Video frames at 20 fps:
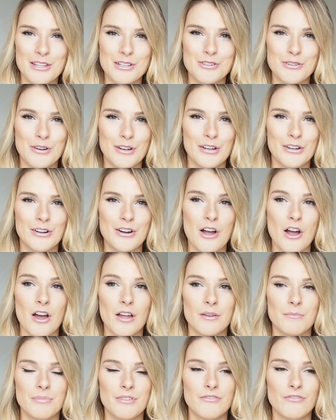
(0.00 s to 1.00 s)
the trigger
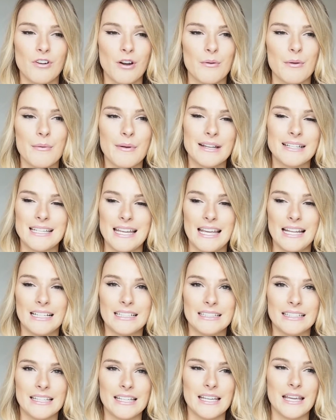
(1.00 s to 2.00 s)
on before we went to
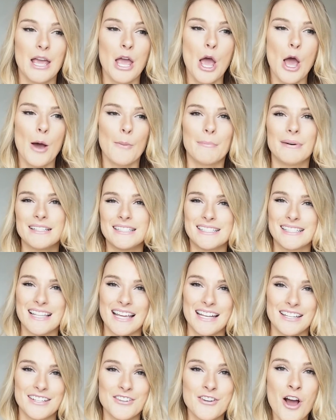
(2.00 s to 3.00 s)
Italy, but
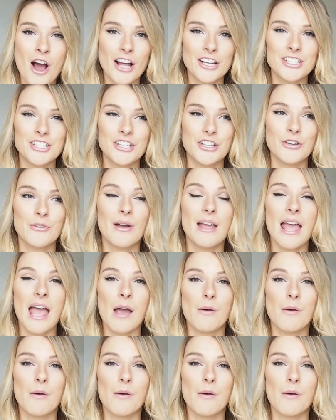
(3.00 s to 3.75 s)
decided not to.